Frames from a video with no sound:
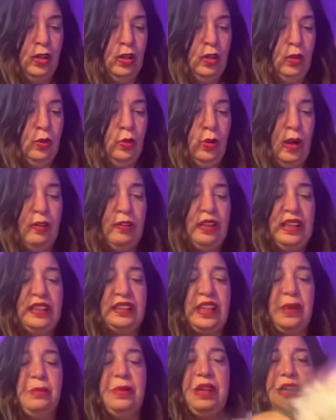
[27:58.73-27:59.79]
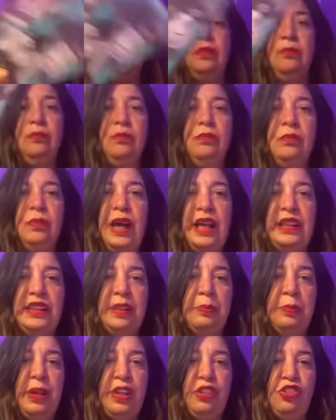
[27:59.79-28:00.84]
Where that's coming in as
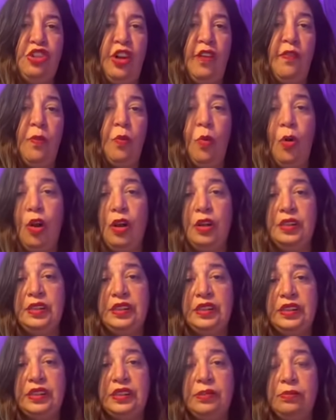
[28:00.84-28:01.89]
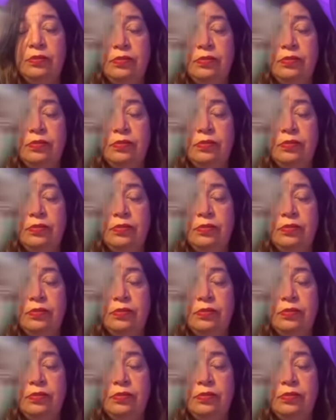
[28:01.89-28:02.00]
the Page of Wands